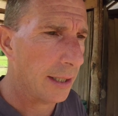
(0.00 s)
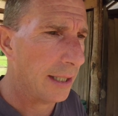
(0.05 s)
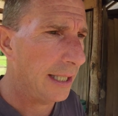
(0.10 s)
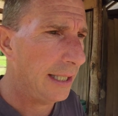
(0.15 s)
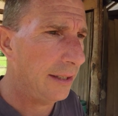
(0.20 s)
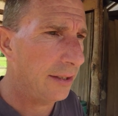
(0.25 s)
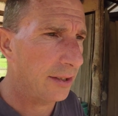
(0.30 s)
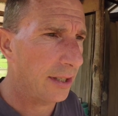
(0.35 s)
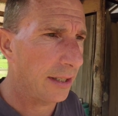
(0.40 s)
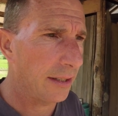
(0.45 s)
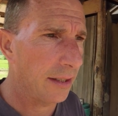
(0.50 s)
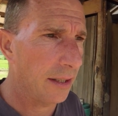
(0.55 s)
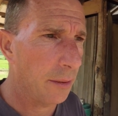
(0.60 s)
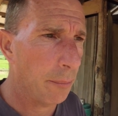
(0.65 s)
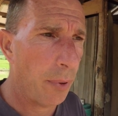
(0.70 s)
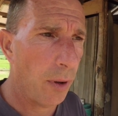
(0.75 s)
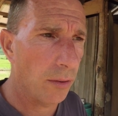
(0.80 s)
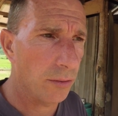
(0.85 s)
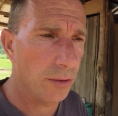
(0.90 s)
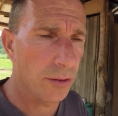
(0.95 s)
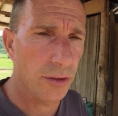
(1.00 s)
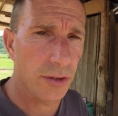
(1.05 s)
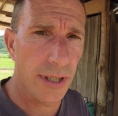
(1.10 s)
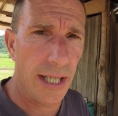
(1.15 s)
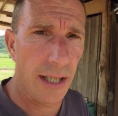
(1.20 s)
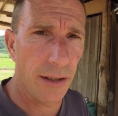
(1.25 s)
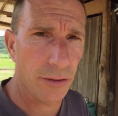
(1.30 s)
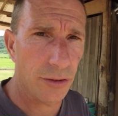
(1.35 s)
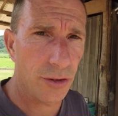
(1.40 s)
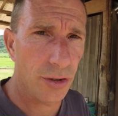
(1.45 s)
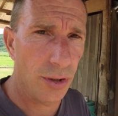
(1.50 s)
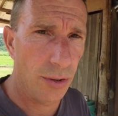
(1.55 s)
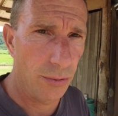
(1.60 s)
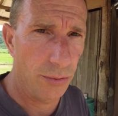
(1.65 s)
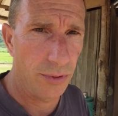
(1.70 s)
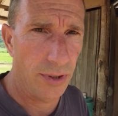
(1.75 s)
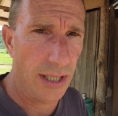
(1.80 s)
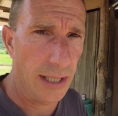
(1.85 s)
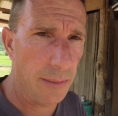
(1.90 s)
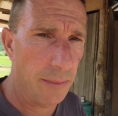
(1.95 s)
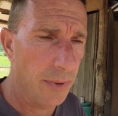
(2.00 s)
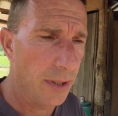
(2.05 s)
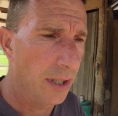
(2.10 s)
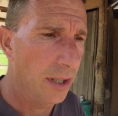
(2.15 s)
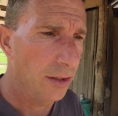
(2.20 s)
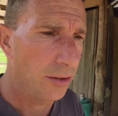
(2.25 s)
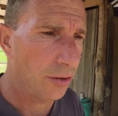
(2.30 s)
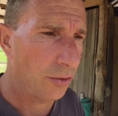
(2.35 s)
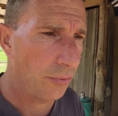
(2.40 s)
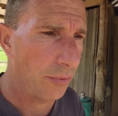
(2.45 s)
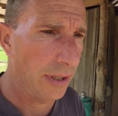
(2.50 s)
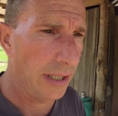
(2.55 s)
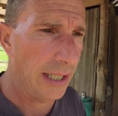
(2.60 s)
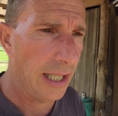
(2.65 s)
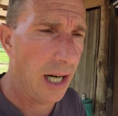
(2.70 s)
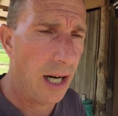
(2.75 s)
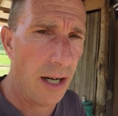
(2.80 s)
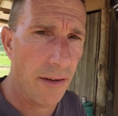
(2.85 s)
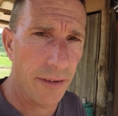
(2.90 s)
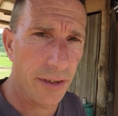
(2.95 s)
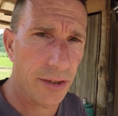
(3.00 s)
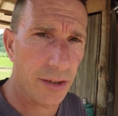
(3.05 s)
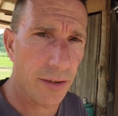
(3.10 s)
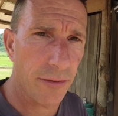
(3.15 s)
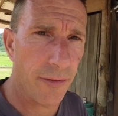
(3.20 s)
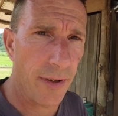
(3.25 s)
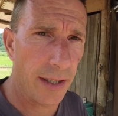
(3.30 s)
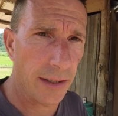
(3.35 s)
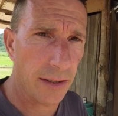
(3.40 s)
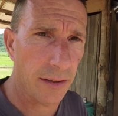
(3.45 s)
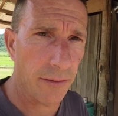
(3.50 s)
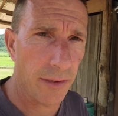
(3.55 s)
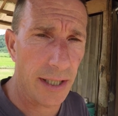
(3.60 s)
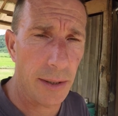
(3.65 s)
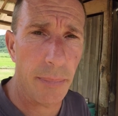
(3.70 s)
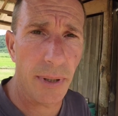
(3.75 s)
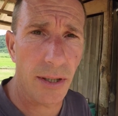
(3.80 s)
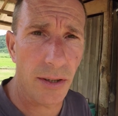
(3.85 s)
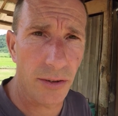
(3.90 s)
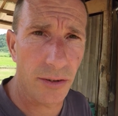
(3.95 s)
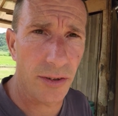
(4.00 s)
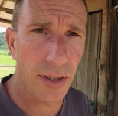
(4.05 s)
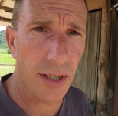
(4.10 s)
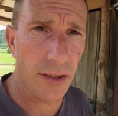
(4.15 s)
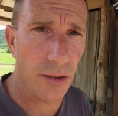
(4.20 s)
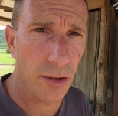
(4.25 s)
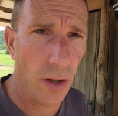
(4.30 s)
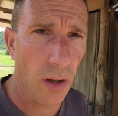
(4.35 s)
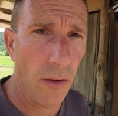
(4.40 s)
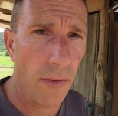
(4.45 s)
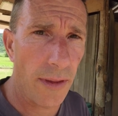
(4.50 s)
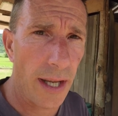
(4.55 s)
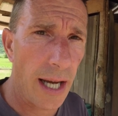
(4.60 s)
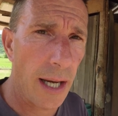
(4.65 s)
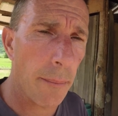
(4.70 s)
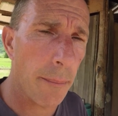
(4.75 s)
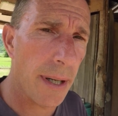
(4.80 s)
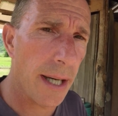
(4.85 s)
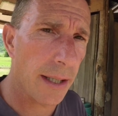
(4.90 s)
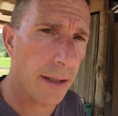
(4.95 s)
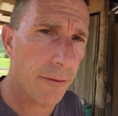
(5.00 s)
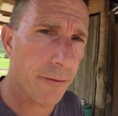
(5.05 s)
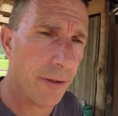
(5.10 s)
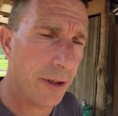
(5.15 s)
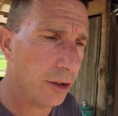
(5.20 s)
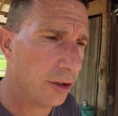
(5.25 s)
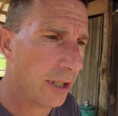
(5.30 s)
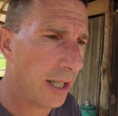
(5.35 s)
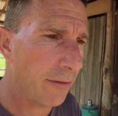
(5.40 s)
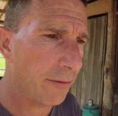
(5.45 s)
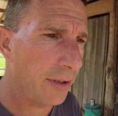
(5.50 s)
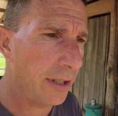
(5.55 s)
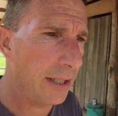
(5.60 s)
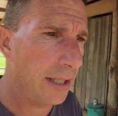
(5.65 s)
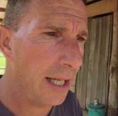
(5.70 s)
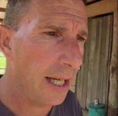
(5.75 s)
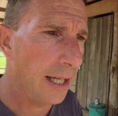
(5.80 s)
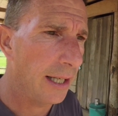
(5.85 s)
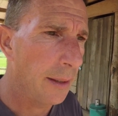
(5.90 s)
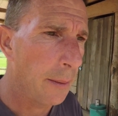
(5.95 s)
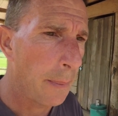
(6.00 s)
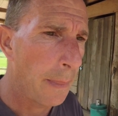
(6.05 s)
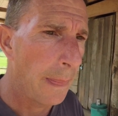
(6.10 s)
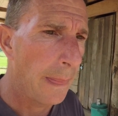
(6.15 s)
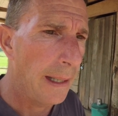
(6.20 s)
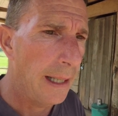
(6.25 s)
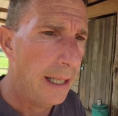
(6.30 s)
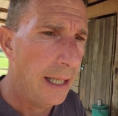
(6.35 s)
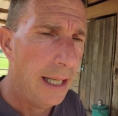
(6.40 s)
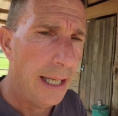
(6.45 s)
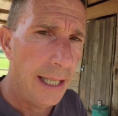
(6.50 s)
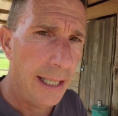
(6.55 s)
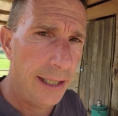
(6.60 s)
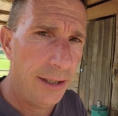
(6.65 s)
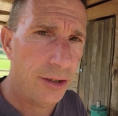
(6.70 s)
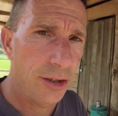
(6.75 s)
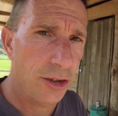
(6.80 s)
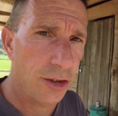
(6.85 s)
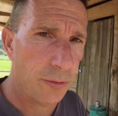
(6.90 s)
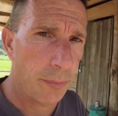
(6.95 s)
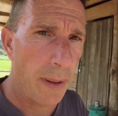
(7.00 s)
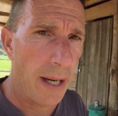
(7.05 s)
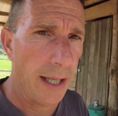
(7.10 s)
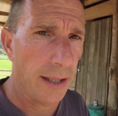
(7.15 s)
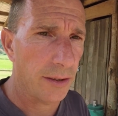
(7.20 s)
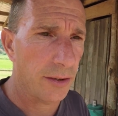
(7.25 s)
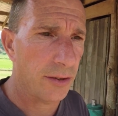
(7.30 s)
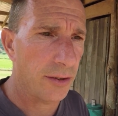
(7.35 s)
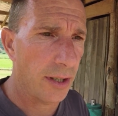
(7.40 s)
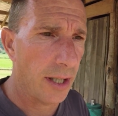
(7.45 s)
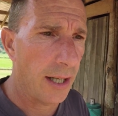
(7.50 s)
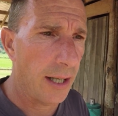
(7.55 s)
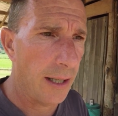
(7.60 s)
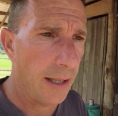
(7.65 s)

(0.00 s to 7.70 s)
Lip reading: He said that the pond's now too deep to really harvest effectively because there's not that amount of fish left in there. He suspects